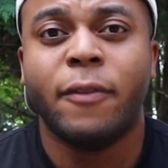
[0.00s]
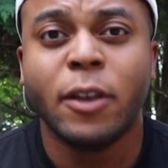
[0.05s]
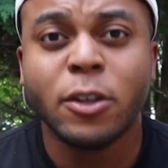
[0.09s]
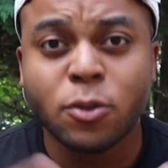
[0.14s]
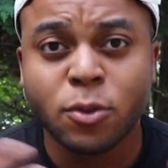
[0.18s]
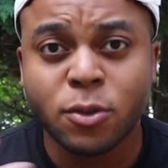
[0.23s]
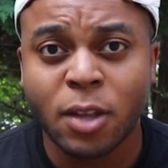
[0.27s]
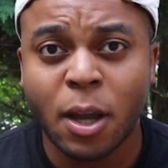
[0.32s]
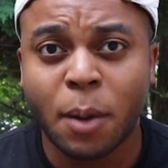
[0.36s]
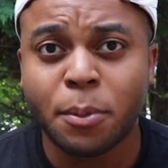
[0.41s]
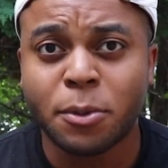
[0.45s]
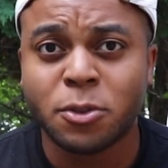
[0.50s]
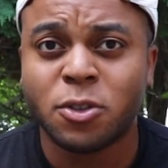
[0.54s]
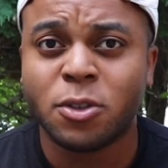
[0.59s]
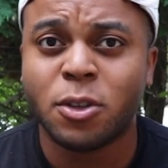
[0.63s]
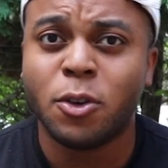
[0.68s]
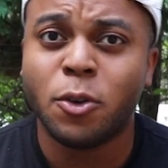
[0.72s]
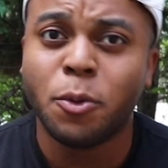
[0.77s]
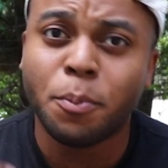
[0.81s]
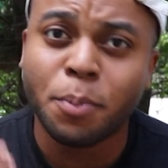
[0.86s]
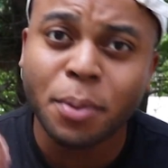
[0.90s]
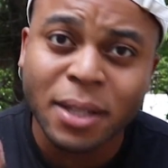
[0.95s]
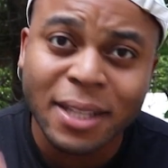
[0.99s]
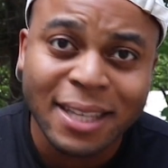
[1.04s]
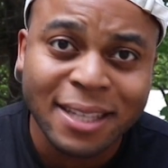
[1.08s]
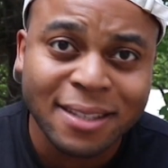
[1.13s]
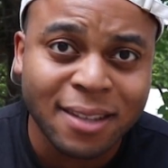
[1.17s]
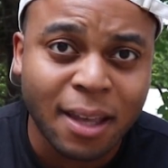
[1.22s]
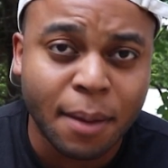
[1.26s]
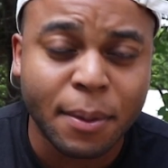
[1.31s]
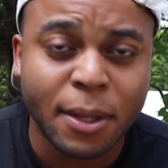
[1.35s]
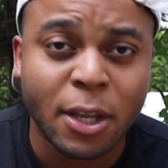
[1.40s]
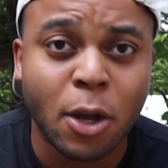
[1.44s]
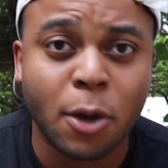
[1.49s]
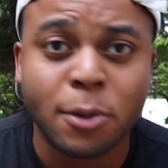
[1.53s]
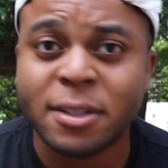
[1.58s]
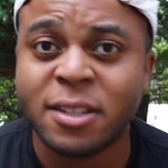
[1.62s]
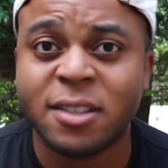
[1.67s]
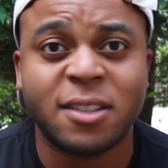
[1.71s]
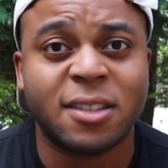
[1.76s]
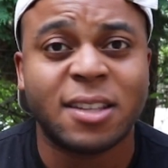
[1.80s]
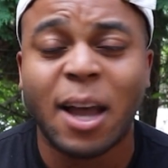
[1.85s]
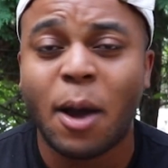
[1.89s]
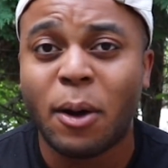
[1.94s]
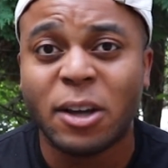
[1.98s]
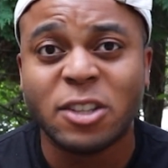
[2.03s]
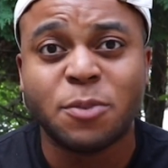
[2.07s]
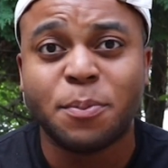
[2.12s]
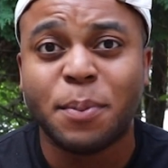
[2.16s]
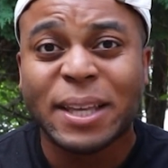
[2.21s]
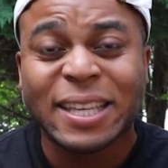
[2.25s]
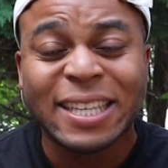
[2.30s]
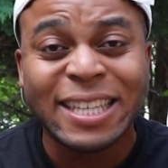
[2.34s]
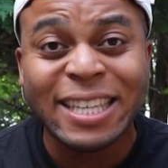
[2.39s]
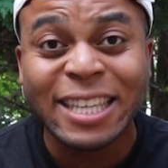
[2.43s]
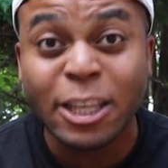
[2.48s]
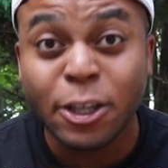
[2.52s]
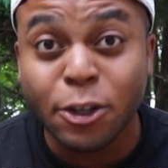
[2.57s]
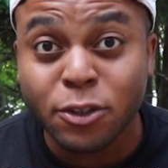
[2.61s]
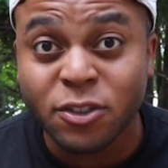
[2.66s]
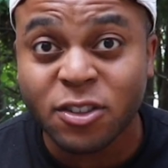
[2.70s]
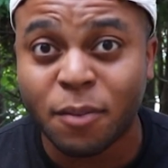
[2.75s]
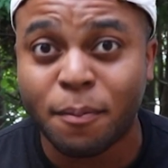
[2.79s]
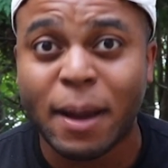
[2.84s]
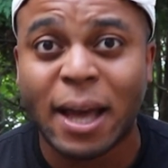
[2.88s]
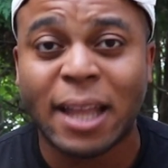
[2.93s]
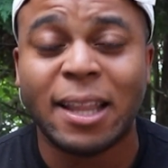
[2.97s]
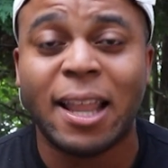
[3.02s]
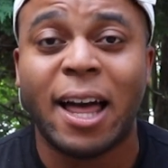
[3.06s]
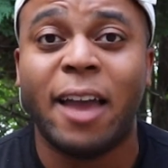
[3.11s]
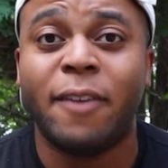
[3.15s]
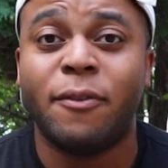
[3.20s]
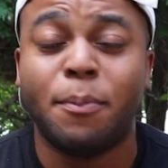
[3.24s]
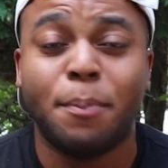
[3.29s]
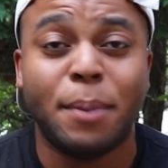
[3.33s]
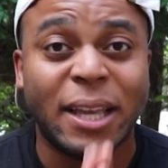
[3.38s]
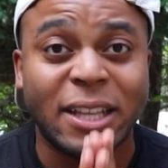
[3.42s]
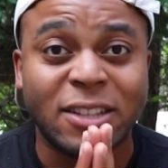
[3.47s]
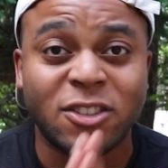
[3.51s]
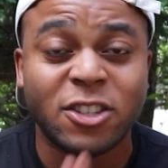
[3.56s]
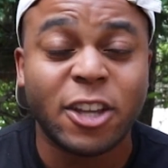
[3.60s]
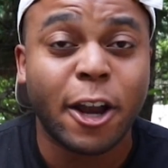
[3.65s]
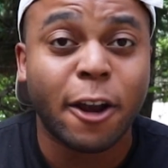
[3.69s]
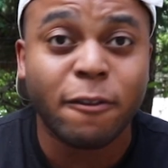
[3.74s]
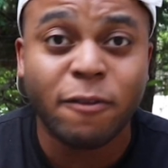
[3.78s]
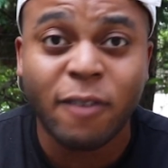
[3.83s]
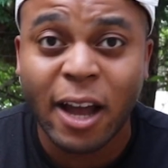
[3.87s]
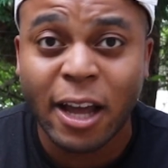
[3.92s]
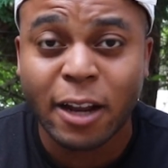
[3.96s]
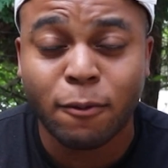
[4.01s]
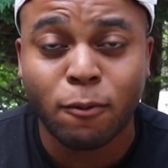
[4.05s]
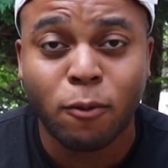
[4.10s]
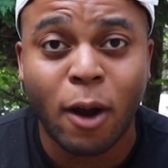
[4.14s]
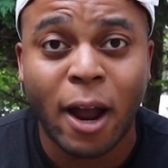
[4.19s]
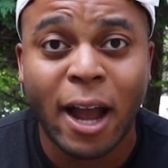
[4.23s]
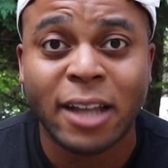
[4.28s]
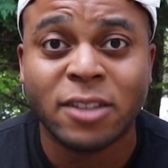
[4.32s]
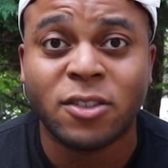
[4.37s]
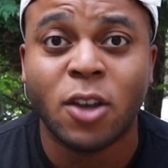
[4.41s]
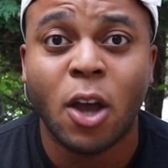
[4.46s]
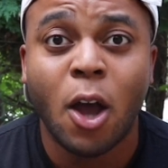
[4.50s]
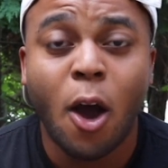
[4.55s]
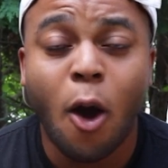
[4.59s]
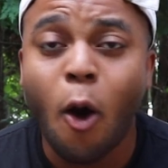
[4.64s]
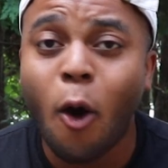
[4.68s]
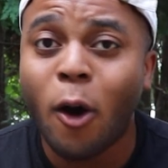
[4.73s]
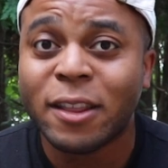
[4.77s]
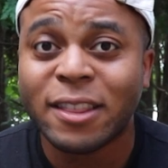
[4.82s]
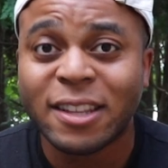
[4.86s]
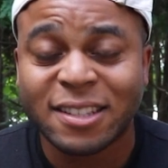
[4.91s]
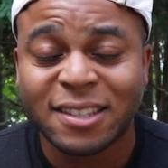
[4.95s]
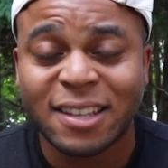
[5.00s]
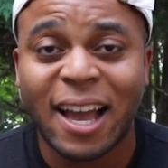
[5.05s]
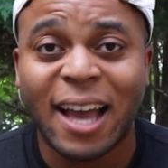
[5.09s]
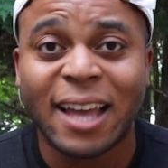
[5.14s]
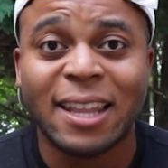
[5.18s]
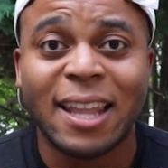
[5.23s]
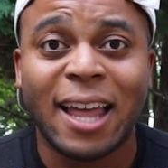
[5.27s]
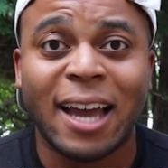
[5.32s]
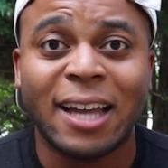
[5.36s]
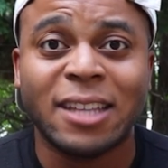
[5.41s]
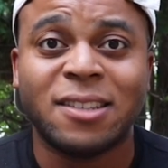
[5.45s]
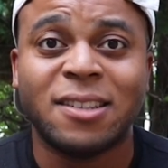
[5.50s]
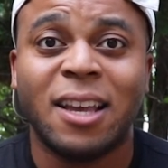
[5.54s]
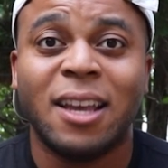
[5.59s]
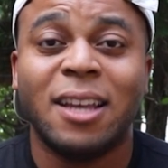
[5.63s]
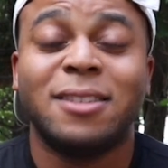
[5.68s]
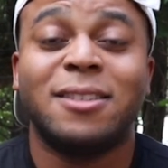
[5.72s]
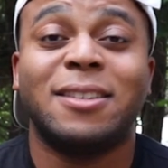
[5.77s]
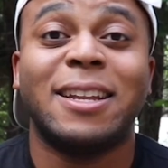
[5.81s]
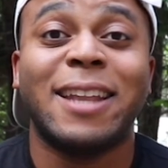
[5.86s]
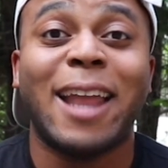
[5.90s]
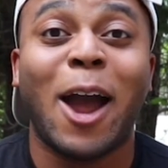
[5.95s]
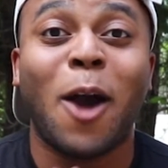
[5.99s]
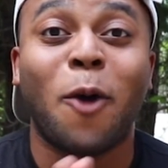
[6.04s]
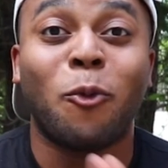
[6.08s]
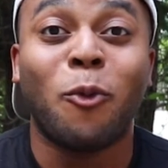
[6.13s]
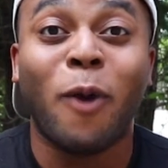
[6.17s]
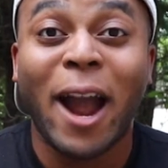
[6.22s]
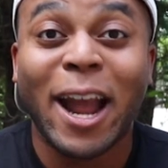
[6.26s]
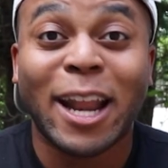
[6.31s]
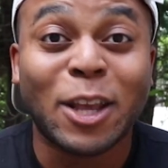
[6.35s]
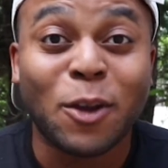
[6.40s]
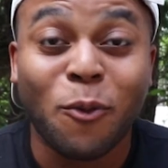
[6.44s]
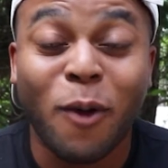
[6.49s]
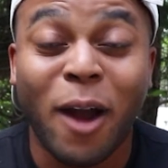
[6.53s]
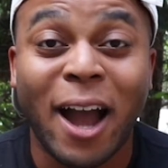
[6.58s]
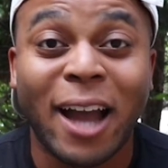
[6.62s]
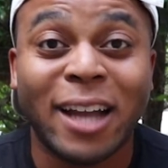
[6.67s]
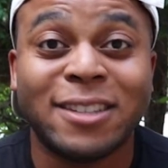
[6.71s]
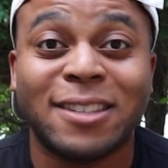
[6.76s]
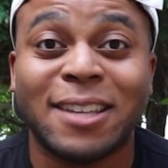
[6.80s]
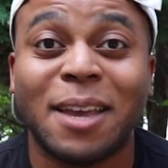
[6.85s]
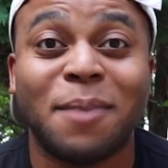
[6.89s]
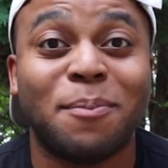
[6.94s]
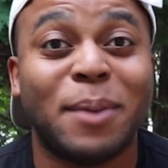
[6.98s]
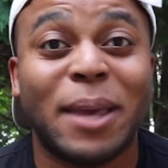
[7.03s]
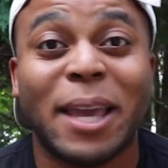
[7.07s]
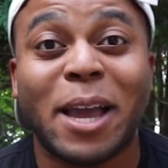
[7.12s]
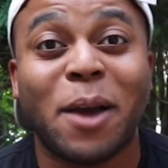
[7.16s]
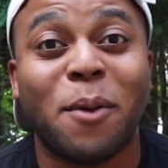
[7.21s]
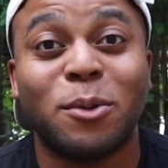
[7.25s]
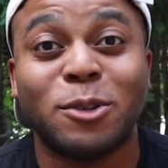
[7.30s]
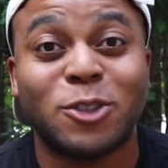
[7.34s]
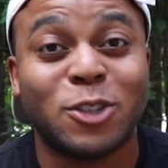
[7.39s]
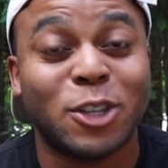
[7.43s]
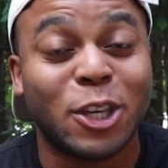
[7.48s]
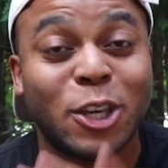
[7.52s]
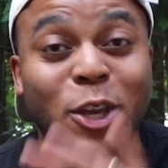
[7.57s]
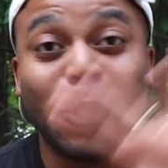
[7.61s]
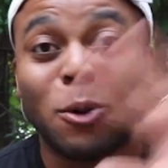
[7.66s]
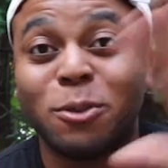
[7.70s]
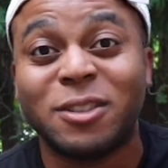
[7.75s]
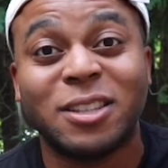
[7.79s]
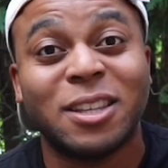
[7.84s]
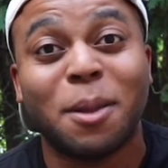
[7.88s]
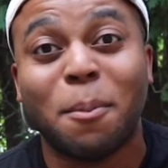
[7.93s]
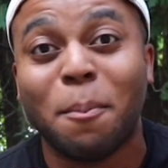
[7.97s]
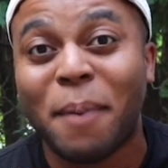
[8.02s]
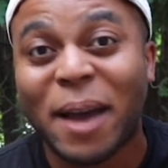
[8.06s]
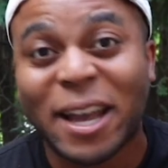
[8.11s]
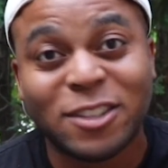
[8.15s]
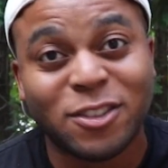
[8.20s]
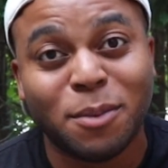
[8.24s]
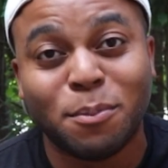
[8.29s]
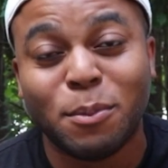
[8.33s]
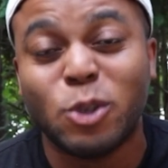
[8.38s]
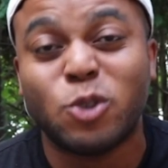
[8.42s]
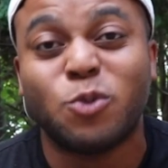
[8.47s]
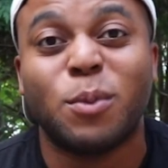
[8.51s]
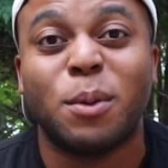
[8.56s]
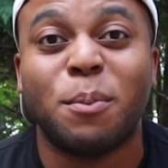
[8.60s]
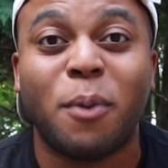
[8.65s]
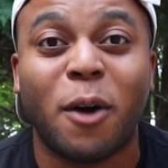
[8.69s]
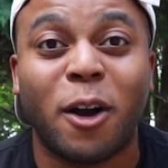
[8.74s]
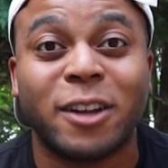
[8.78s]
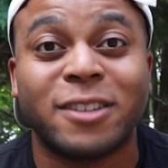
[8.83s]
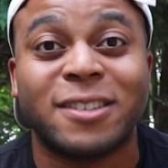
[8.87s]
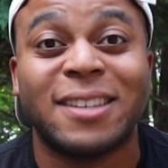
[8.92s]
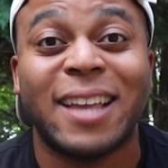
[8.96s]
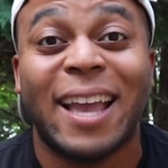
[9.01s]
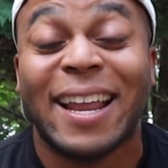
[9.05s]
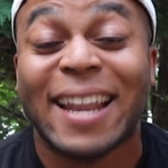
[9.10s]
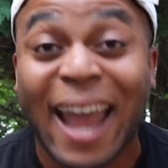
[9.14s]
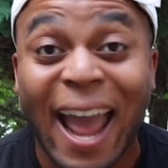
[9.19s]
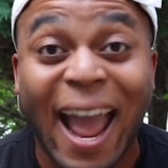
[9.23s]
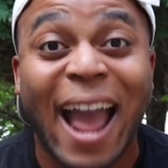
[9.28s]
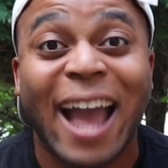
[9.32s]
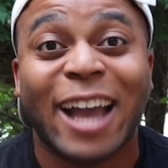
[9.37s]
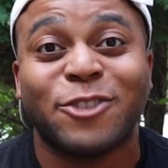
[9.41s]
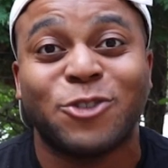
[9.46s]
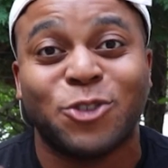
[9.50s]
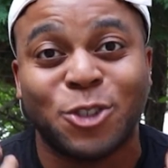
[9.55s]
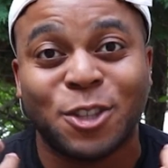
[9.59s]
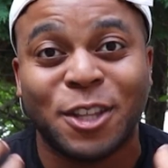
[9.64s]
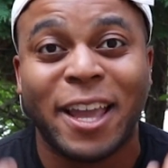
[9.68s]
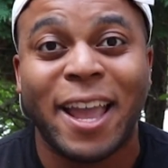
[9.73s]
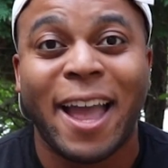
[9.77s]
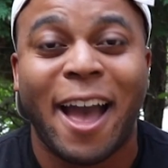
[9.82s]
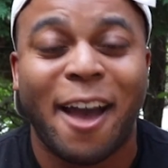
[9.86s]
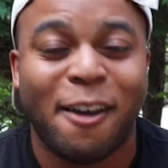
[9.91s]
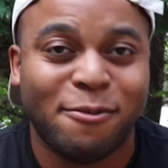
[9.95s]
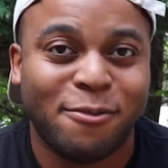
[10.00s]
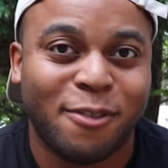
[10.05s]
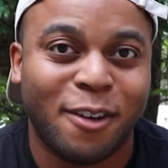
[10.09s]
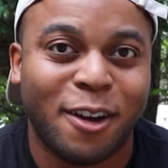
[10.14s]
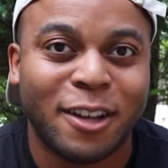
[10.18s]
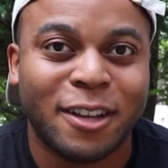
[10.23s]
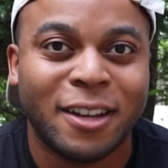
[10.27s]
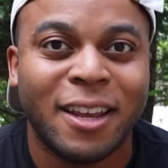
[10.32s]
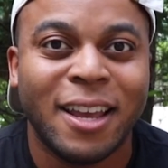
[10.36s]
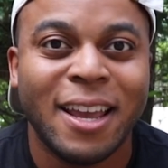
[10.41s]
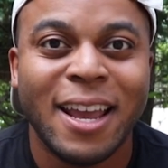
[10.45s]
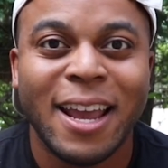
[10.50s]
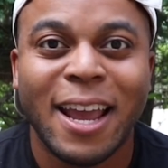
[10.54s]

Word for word: If this was helpful to you, please let me know. This is how I spent years of my life being terrified of rides, on the sidelines, to now riding rides and being able to go to the best amusement parks and actually have fun.